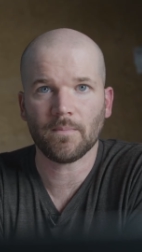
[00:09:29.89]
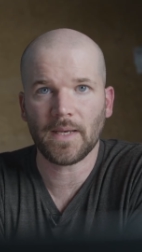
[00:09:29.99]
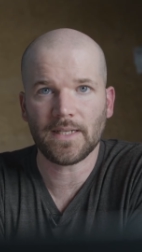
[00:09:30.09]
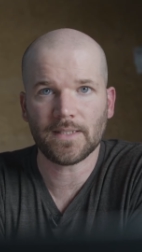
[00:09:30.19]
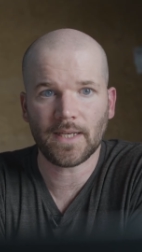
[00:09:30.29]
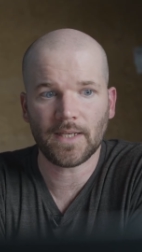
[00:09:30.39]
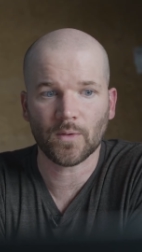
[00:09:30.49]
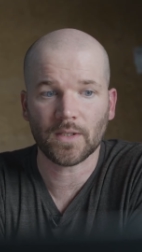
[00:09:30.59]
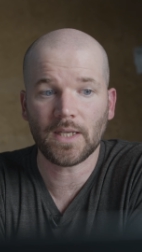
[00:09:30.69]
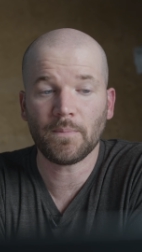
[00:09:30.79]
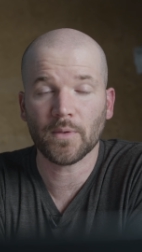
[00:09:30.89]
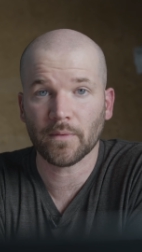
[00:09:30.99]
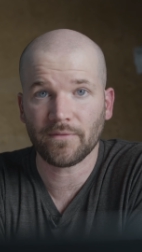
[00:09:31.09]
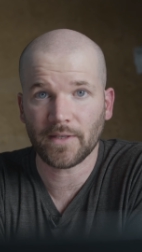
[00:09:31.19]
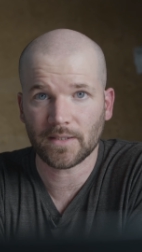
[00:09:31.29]
maintain or keep your
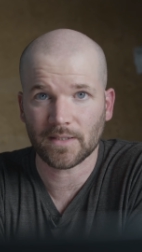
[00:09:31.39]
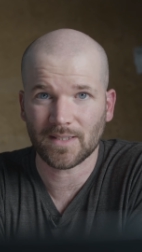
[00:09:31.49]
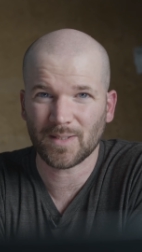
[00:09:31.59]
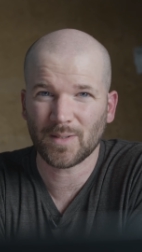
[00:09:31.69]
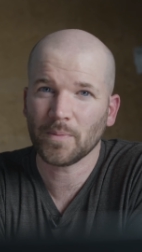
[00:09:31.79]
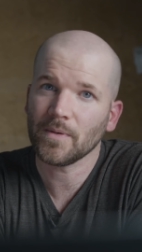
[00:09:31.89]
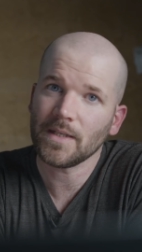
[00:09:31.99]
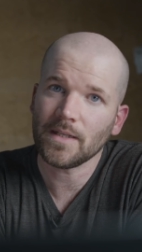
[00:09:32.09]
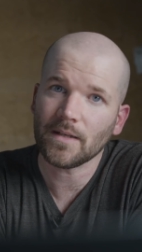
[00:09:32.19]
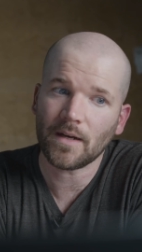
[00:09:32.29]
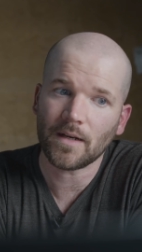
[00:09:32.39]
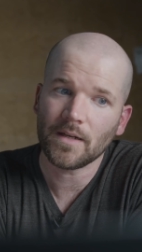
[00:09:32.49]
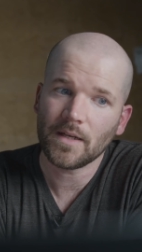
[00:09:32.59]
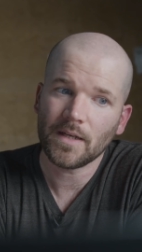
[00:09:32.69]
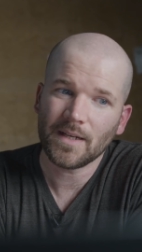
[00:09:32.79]
reflections. It's a pretty uh,